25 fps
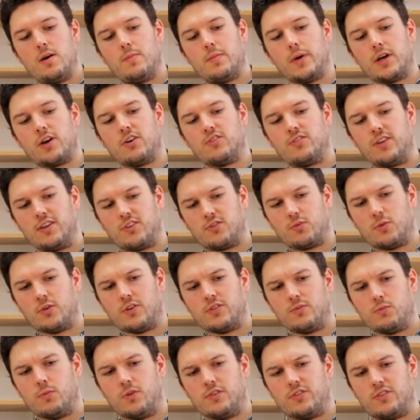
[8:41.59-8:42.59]
because
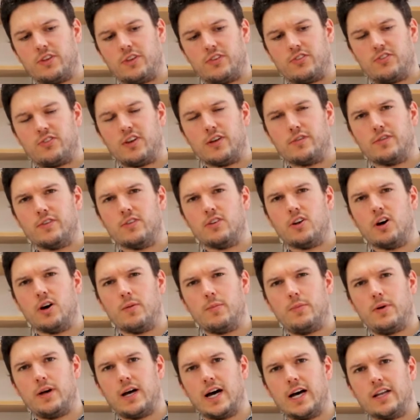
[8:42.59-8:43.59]
then once it's stiffened
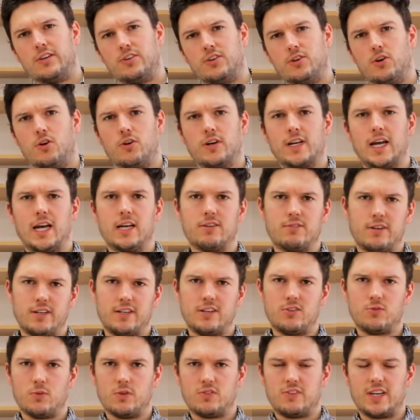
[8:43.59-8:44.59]
up and you're getting
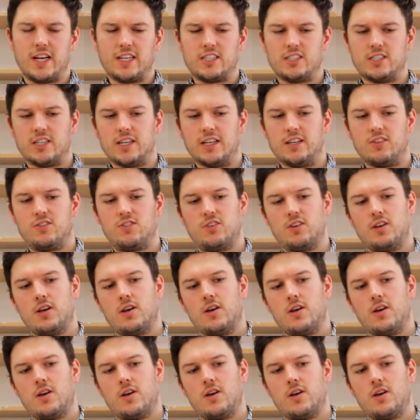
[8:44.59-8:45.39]
ready to attach it,